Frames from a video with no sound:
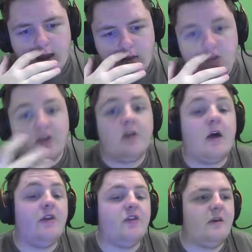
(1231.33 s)

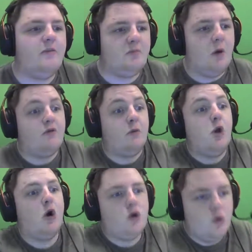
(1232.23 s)
the team you support from
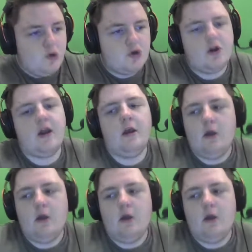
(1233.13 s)
your country